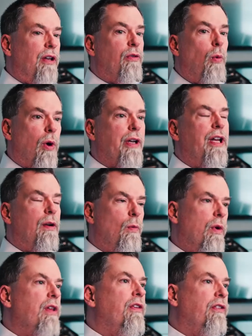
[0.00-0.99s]
it's working
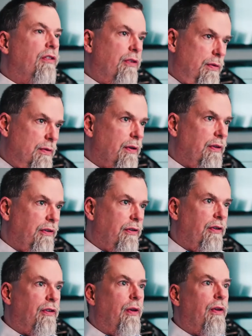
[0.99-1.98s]
with
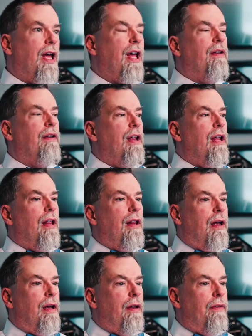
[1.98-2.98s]
students so that
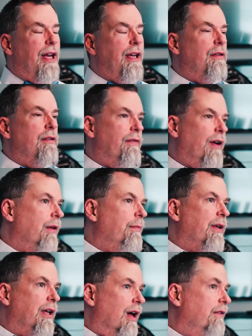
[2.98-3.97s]
uh, they can develop
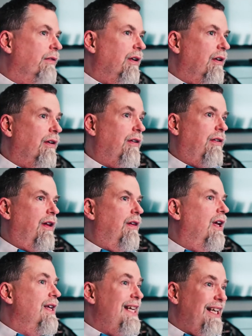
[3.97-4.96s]
the confidence that
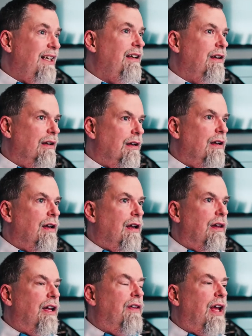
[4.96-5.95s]
they need,
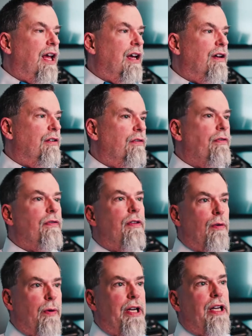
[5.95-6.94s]
that they have
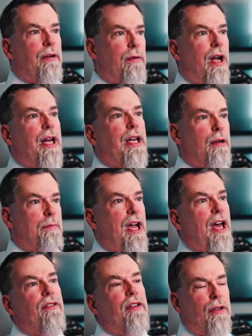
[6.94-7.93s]
the reading, writing,
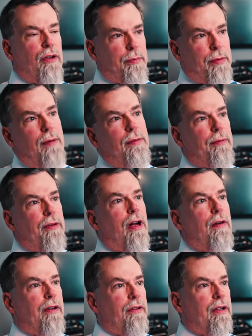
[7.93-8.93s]
math skills, problem
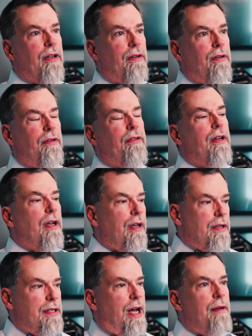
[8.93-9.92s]
solving skills,
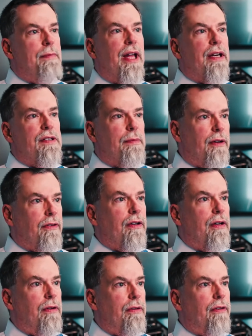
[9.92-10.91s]
time management
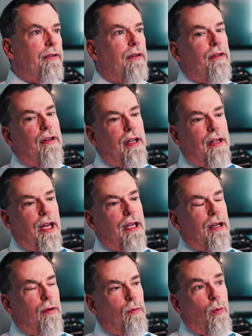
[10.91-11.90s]
skills so that they
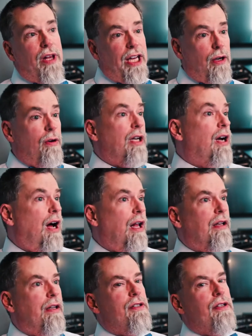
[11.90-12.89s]
can, when they go to
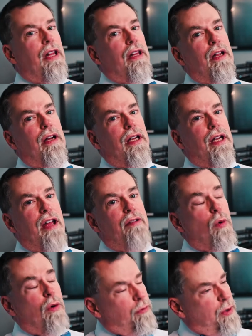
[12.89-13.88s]
college and then they have
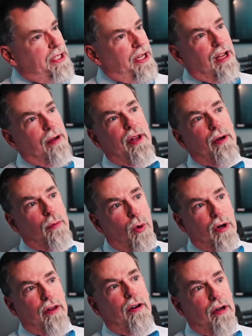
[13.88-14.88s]
more free time and they're
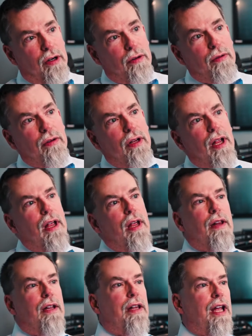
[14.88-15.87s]
more on their own
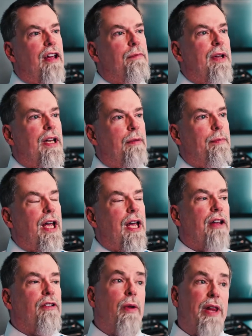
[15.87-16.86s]
than they have been in the
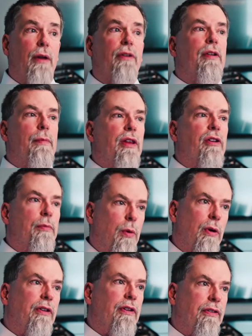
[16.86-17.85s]
past without some of the
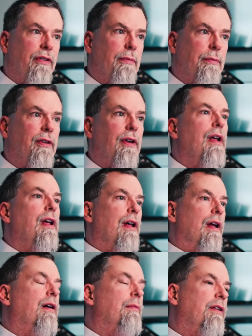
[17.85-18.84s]
support systems,
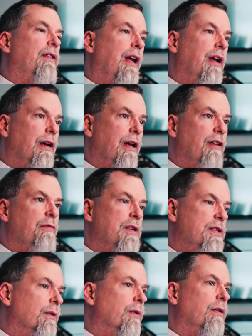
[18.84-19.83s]
um, that they have
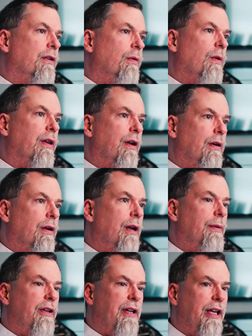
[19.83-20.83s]
matured to where they're
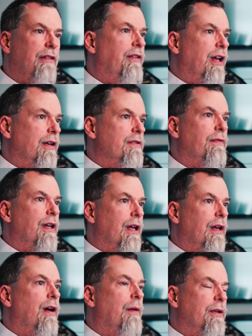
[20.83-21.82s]
able to take advantage of
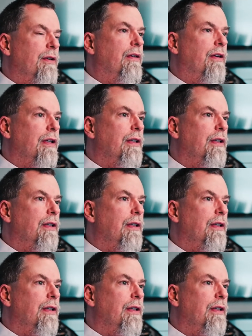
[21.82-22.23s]
that opportunity.